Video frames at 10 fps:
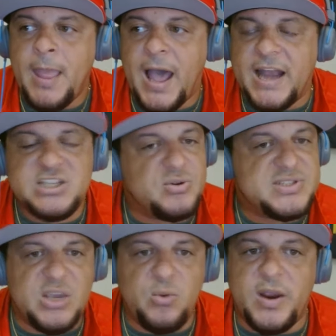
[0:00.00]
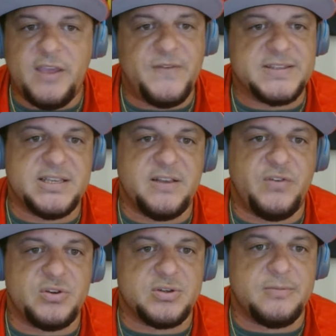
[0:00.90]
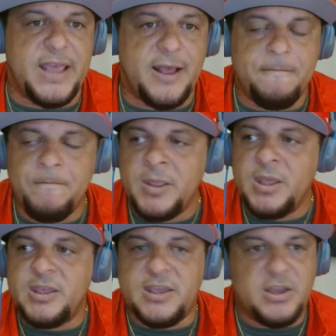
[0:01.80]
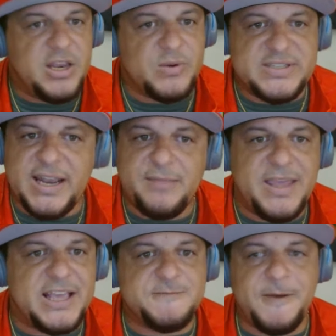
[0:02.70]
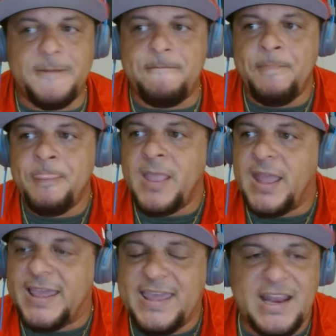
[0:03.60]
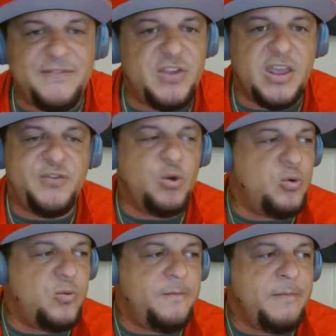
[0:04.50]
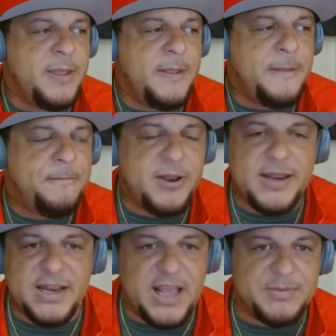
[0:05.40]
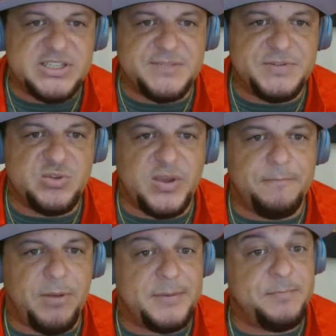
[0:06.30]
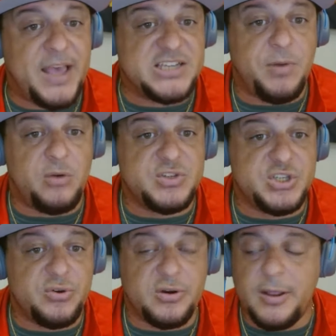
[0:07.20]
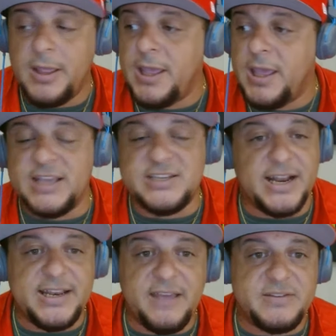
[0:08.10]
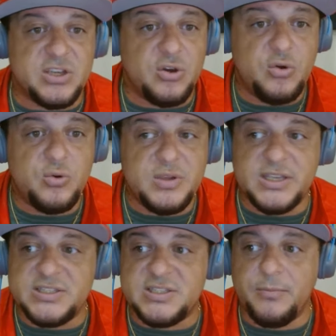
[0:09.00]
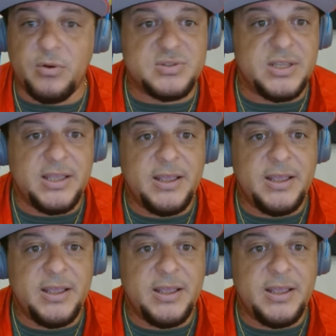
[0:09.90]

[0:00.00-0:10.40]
I just don't see where he fits in the future. Now, could they retain him? Yes. But again, if you put in the competition between Patrick Baldwin Jr. and Johnny Davis, and who is the most,